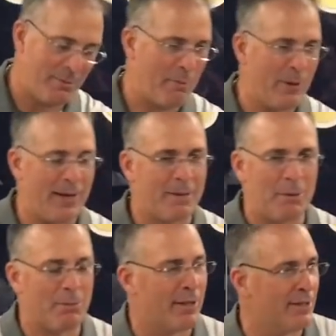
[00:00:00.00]
Maybe we got to come
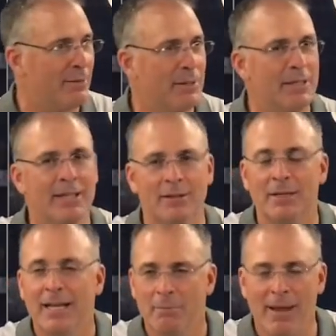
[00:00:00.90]
up with that. you know,
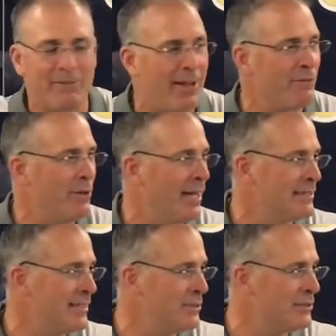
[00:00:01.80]
we have to have you guys
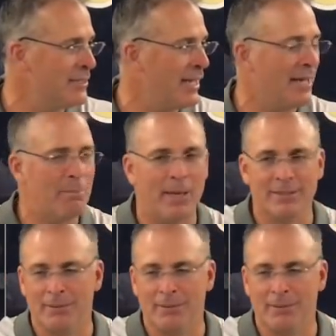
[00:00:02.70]
get you a sideline pass,